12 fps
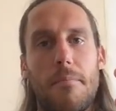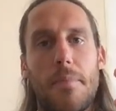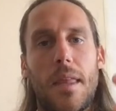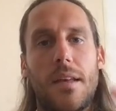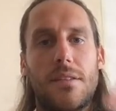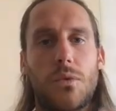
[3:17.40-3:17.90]

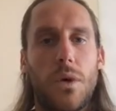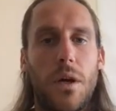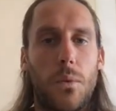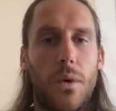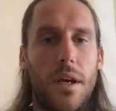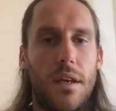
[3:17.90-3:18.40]
It's
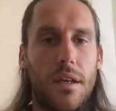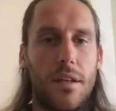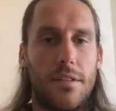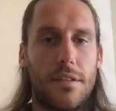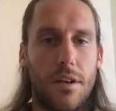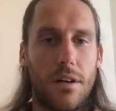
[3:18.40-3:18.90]
way
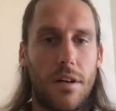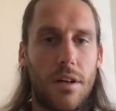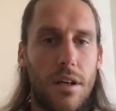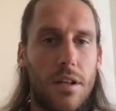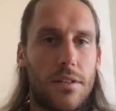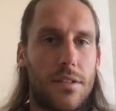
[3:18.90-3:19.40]
easier
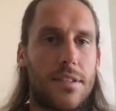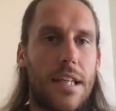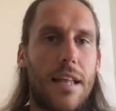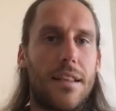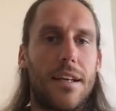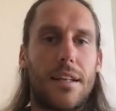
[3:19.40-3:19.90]
to
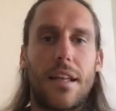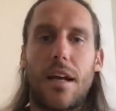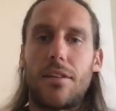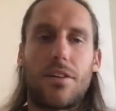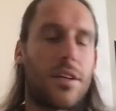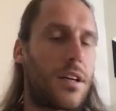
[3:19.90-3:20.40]
stand like that.
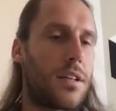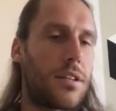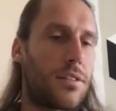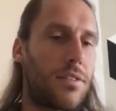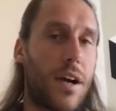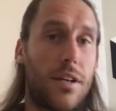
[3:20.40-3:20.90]
You can
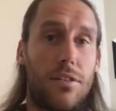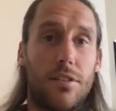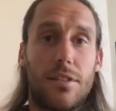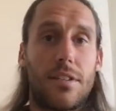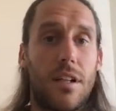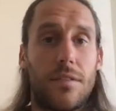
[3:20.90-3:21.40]
try it
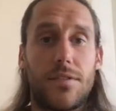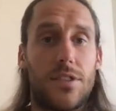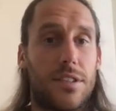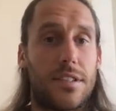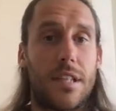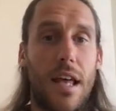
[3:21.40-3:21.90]
yourself.
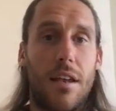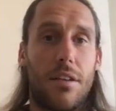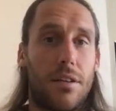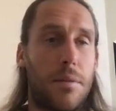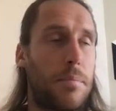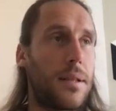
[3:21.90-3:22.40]
Just stand
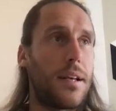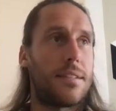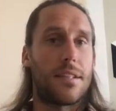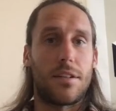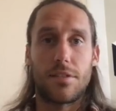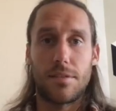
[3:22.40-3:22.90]
in the
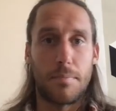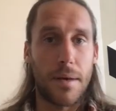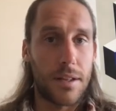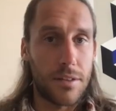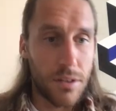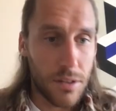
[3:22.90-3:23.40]
place and just
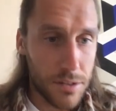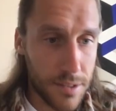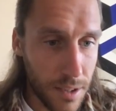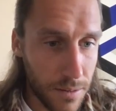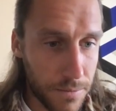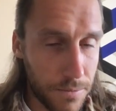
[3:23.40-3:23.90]
bend
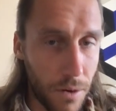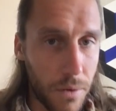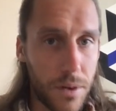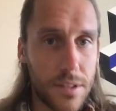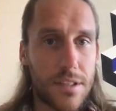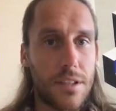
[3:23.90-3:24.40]
yourself
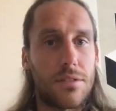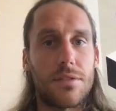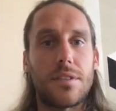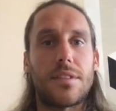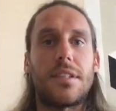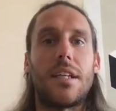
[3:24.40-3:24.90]
forwards, and you
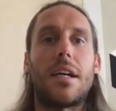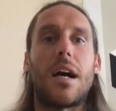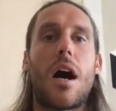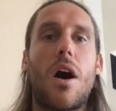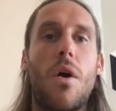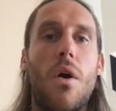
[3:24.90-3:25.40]
will see
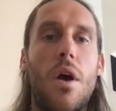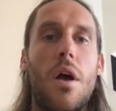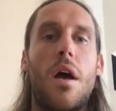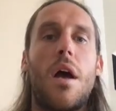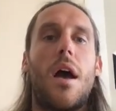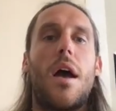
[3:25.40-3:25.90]
how
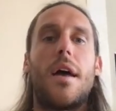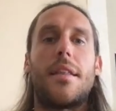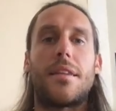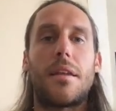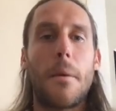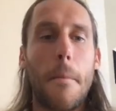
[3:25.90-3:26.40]

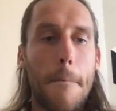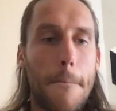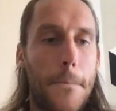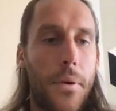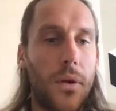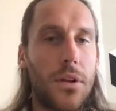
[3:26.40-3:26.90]
it
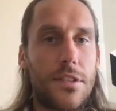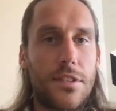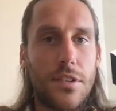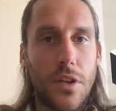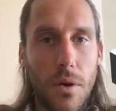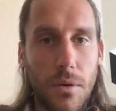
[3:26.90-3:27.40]

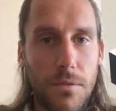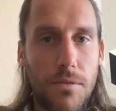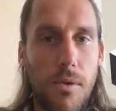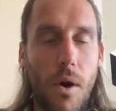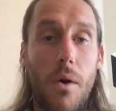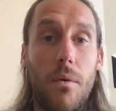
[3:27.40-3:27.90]
pulls you
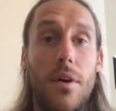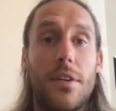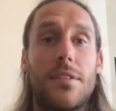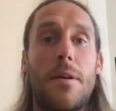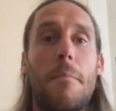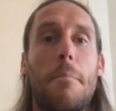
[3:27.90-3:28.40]

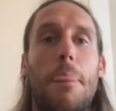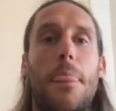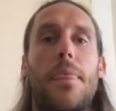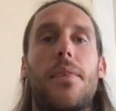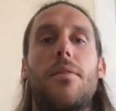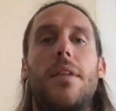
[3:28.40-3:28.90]
forwards.
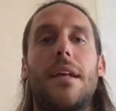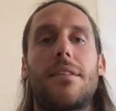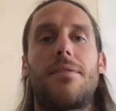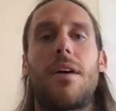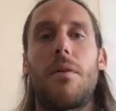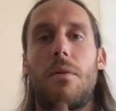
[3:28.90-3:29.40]
So
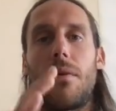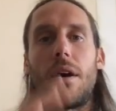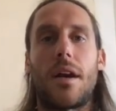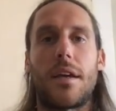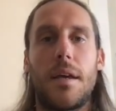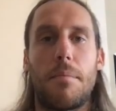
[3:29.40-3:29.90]
that's why we
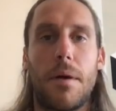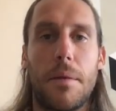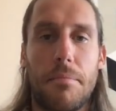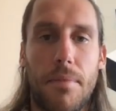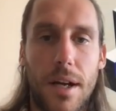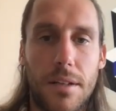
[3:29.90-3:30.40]
want to keep
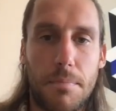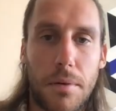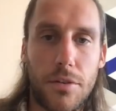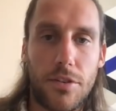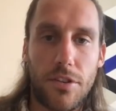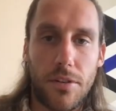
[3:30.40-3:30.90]
upright
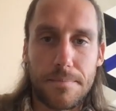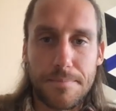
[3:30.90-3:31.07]
posture.